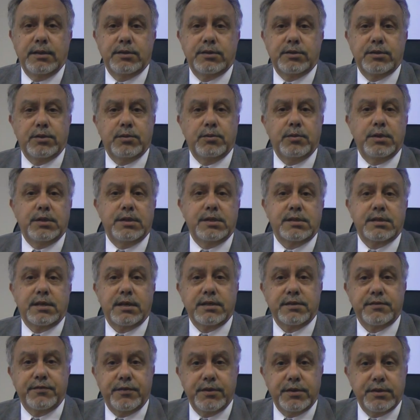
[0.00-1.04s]
So we'll
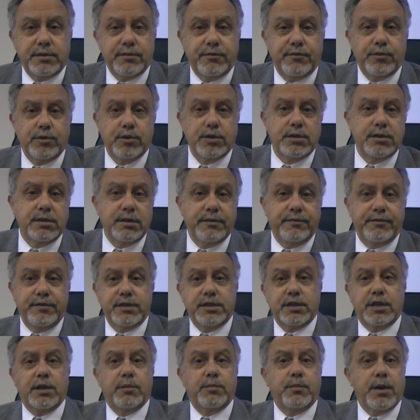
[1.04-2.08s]
discuss first the
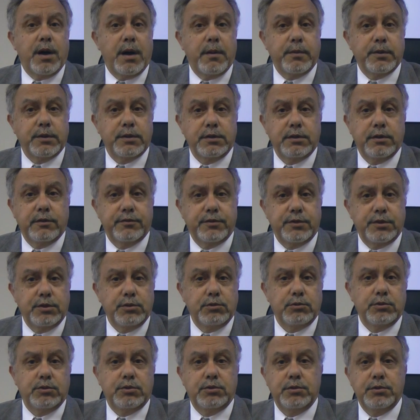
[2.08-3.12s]
physical property of
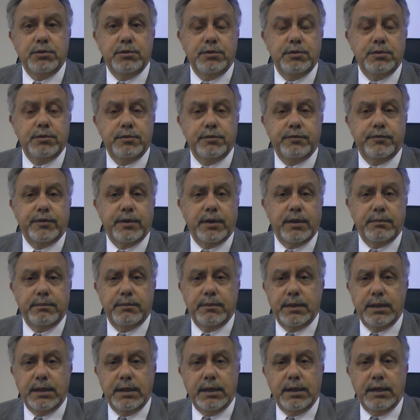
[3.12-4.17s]
CO2,
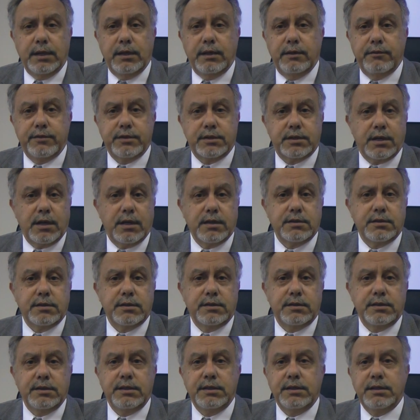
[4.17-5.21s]
from
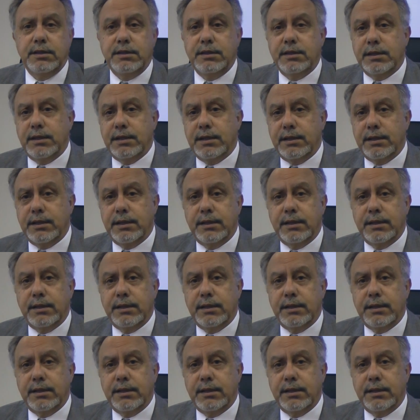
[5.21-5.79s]
viscosity